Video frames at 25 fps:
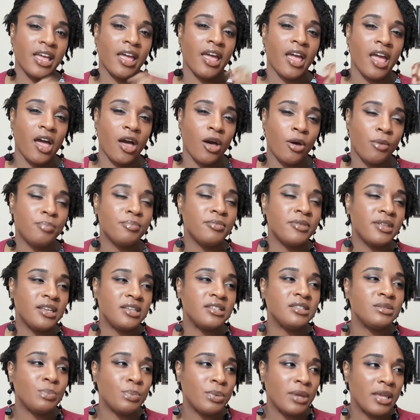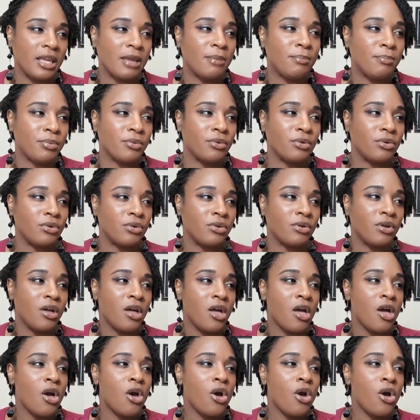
help these people